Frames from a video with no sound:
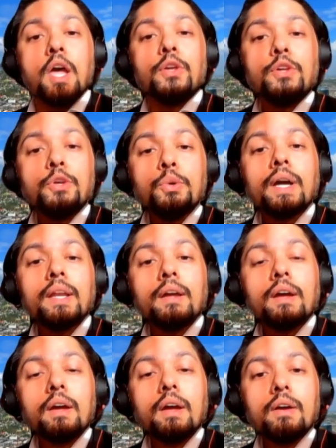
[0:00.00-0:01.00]
you can
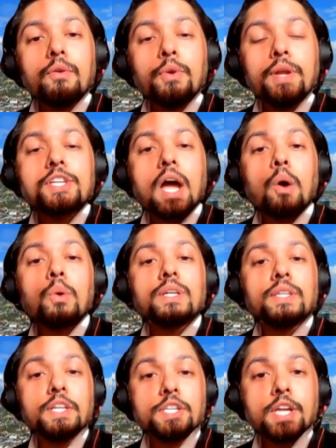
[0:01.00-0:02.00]
reach out to
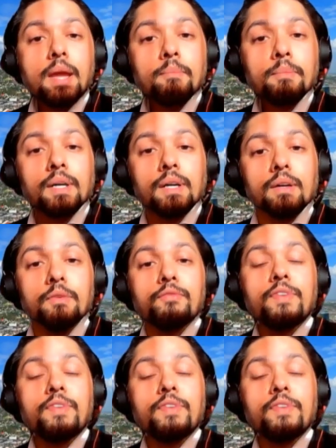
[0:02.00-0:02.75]
the chamber,